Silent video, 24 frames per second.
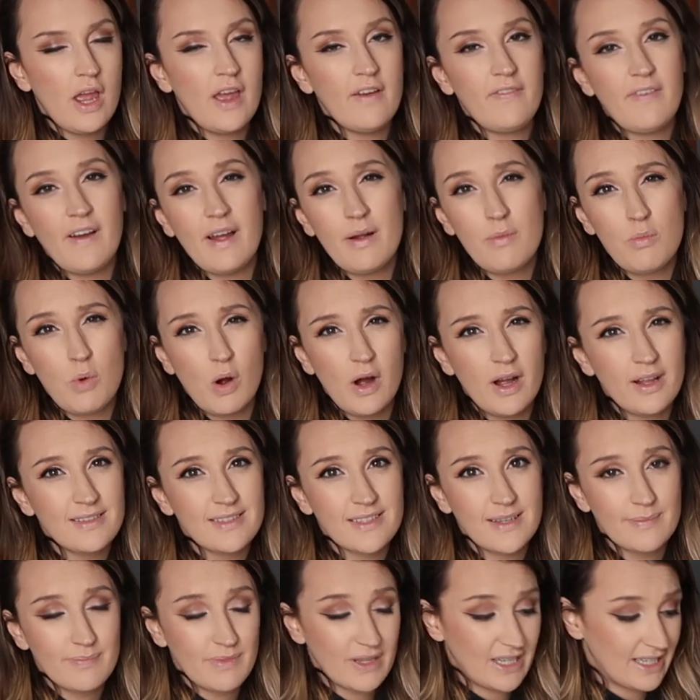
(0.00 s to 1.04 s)
if I want
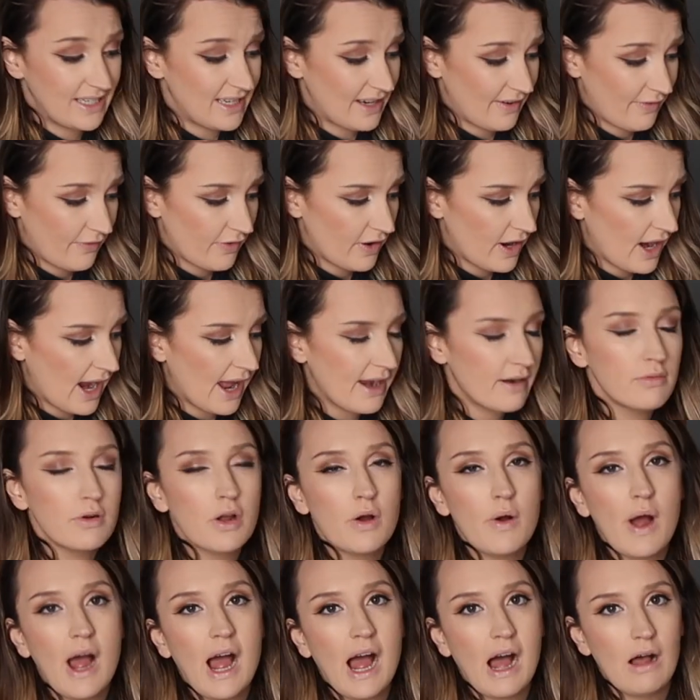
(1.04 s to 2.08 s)
something different. I don't
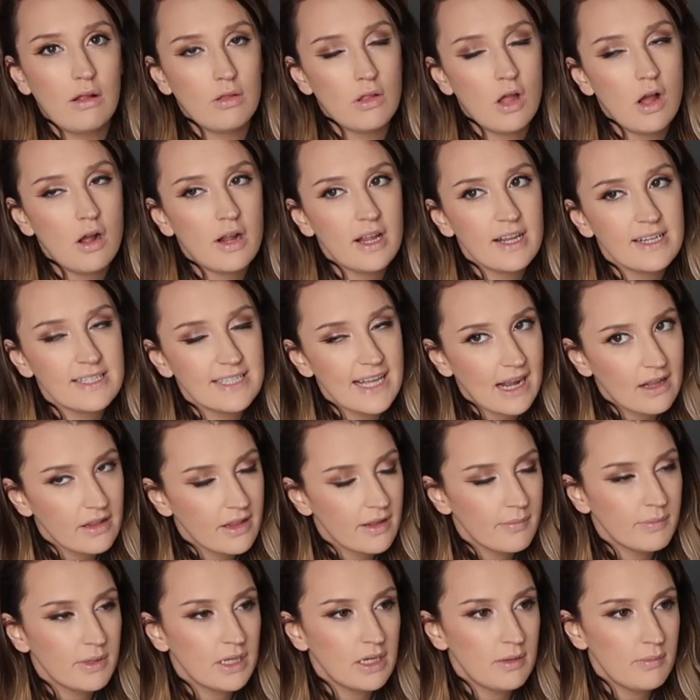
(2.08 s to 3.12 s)
know how long
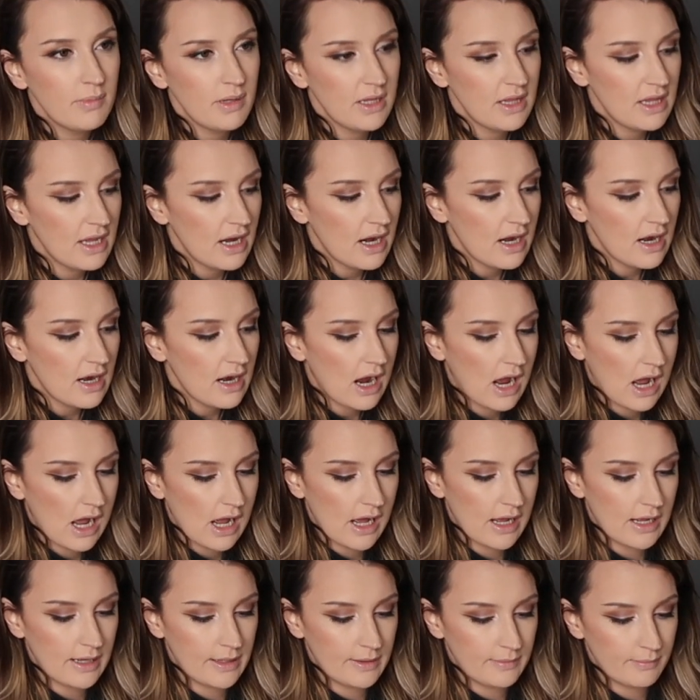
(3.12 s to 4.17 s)
exactly I'm gonna be there.
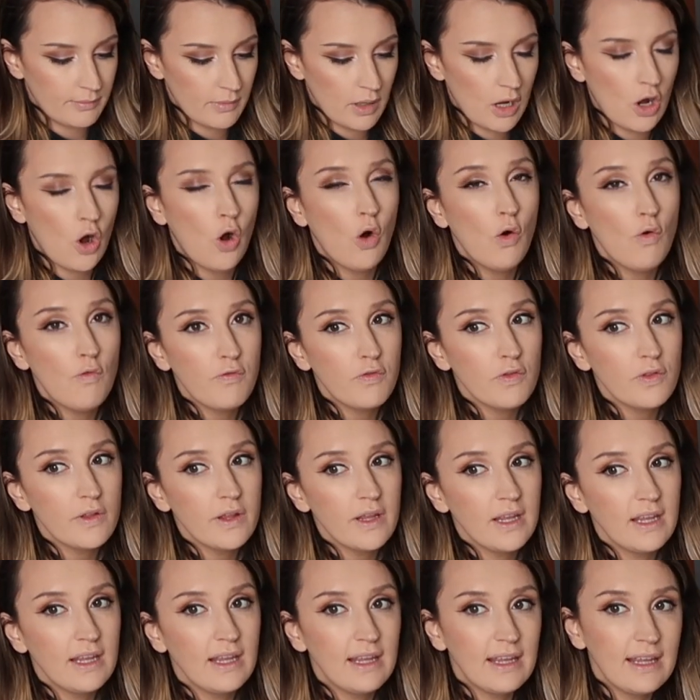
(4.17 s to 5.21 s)

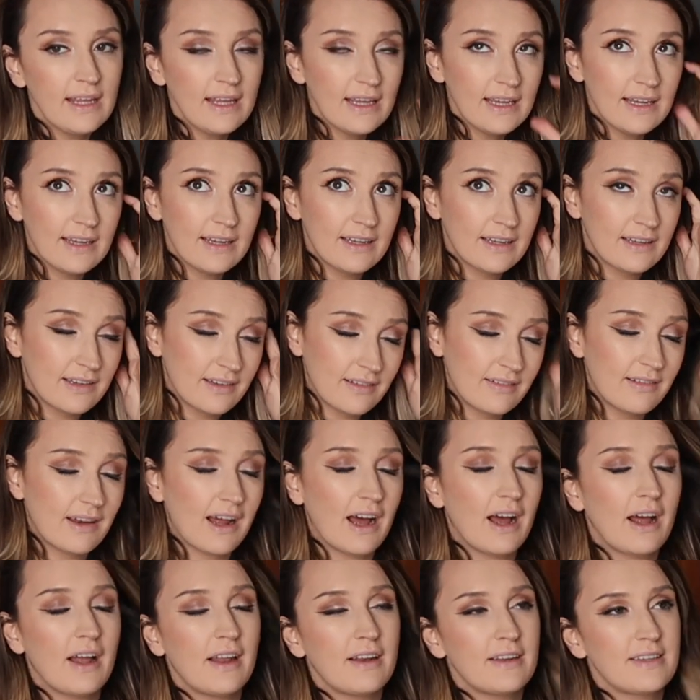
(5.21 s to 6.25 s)
Hopefully
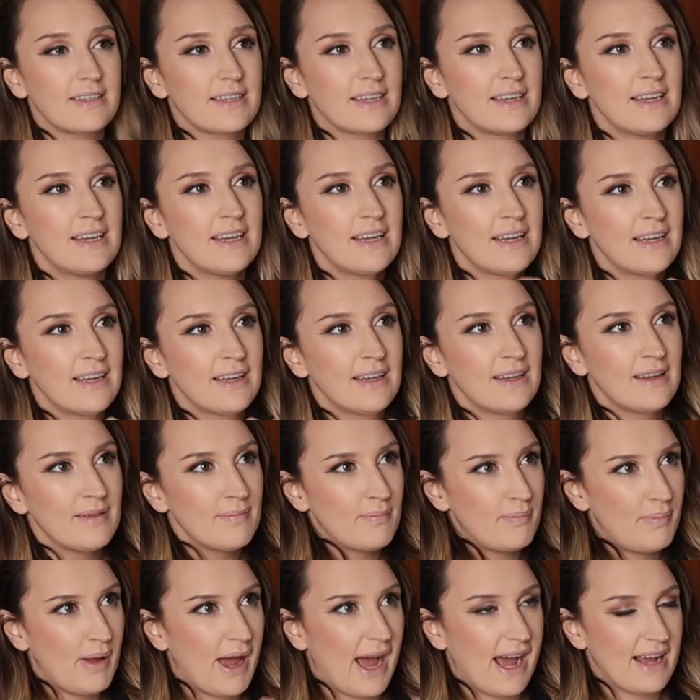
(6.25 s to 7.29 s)
not
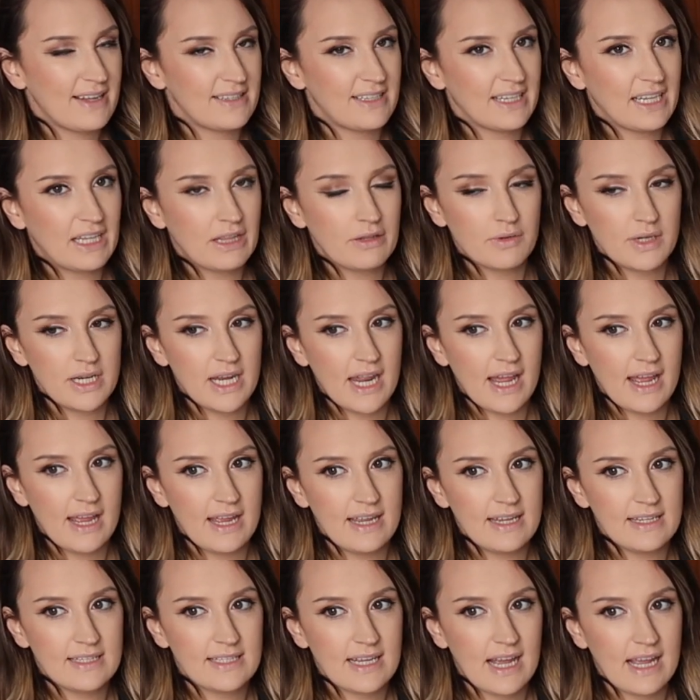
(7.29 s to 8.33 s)
past like 3
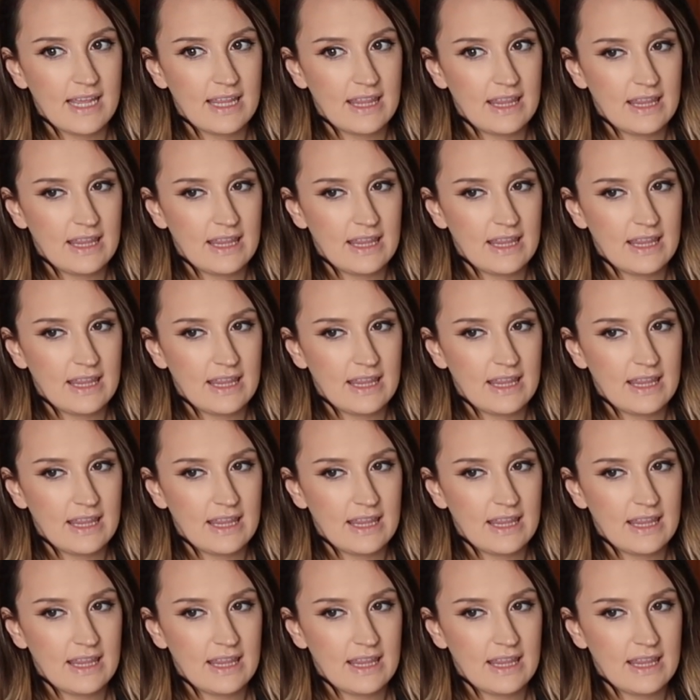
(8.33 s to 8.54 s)
days.